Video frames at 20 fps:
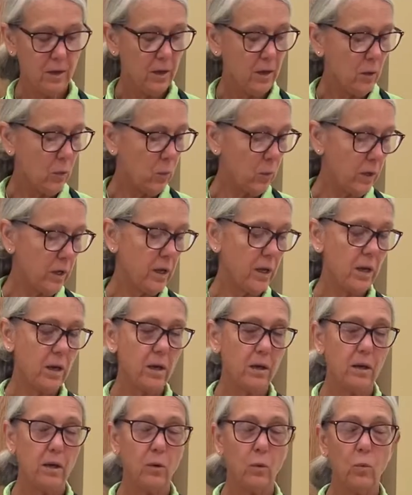We
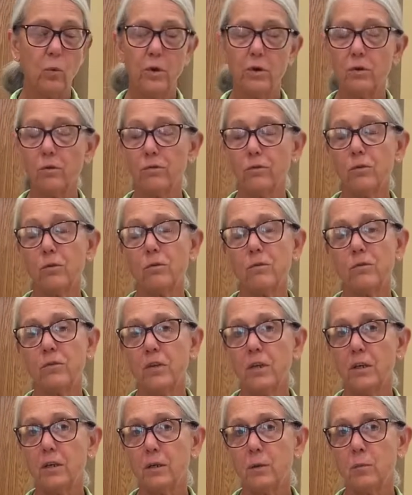had a wonderful
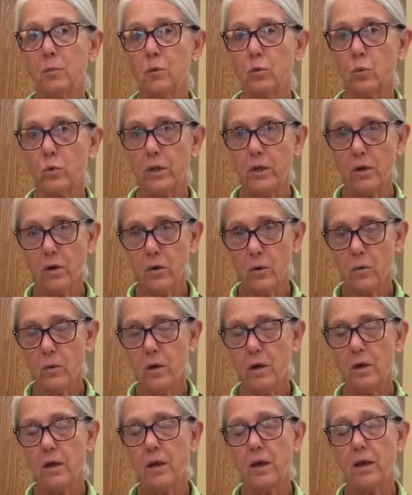vegan burrito,
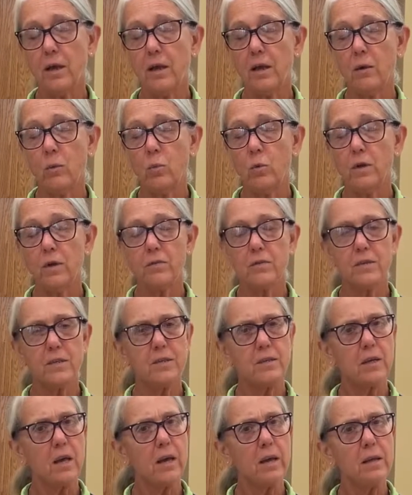and one of the
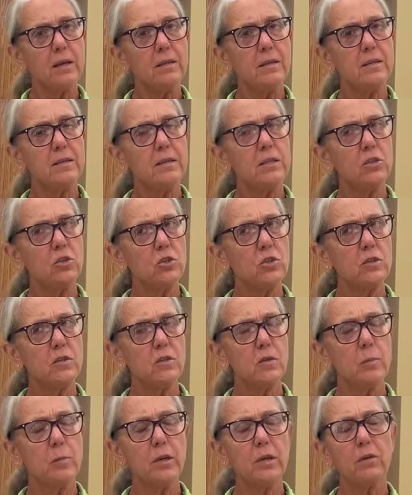side dishes
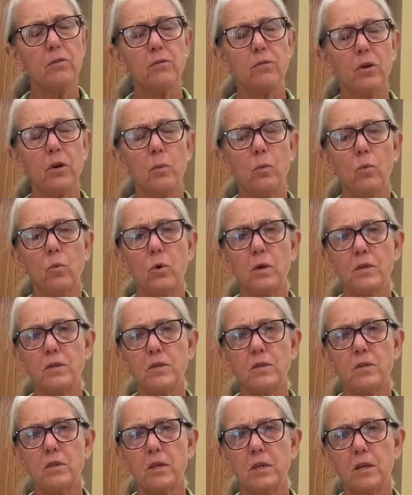to pick from
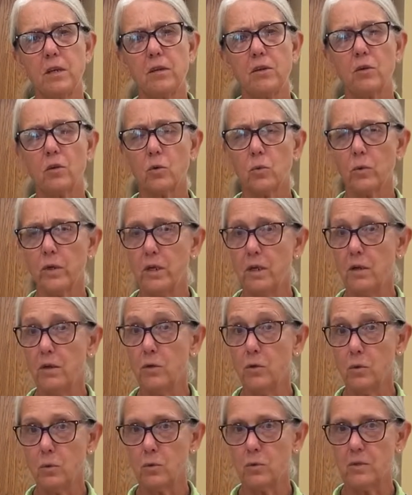was the Korean
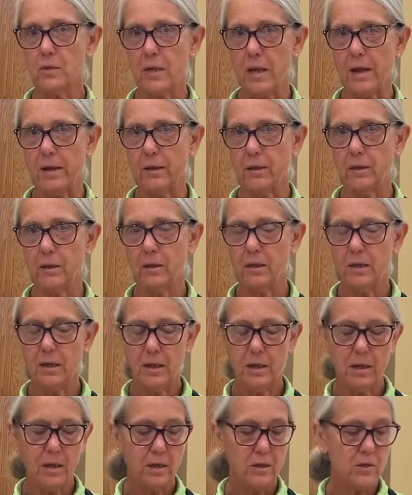noodle salad.
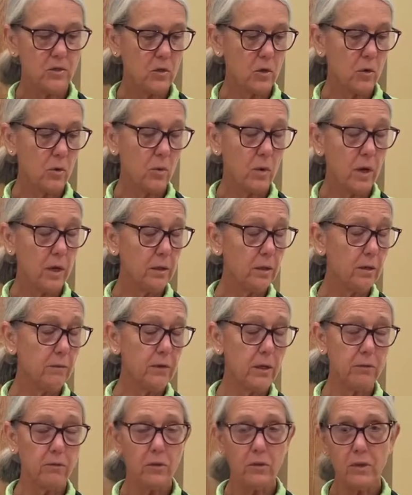So I love
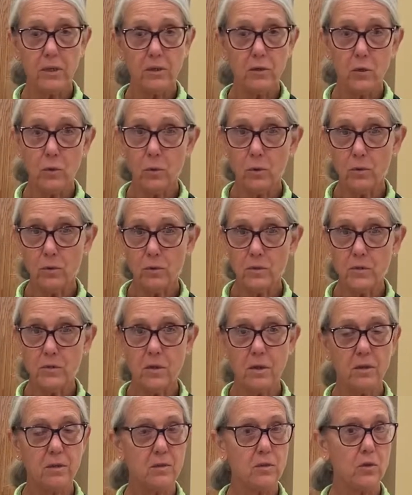everything noodles,
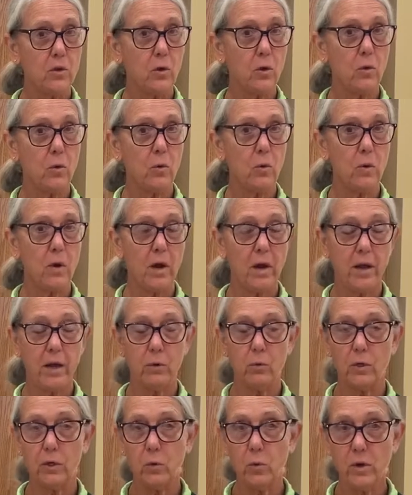so I
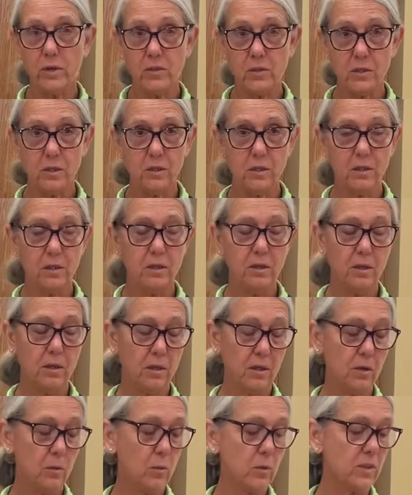requested it.
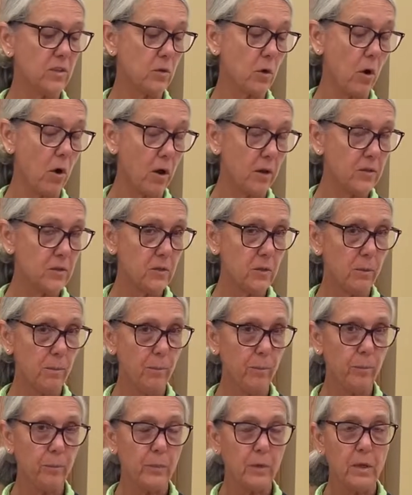It was
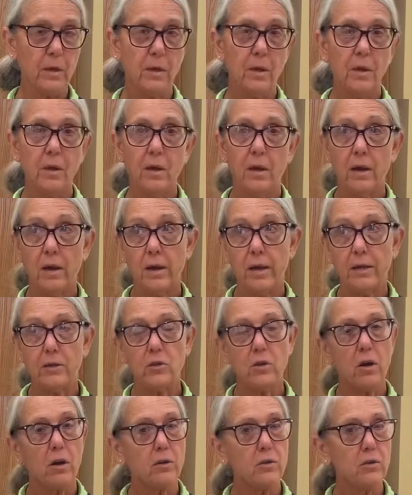awesome. I
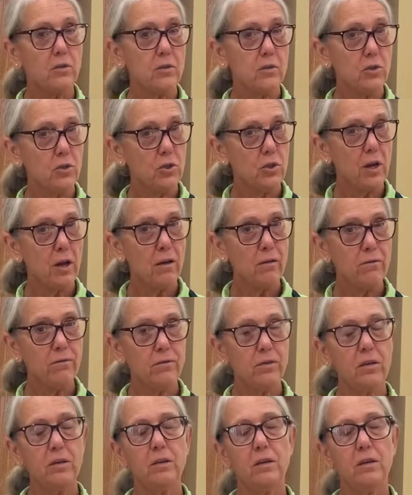talked to the chef.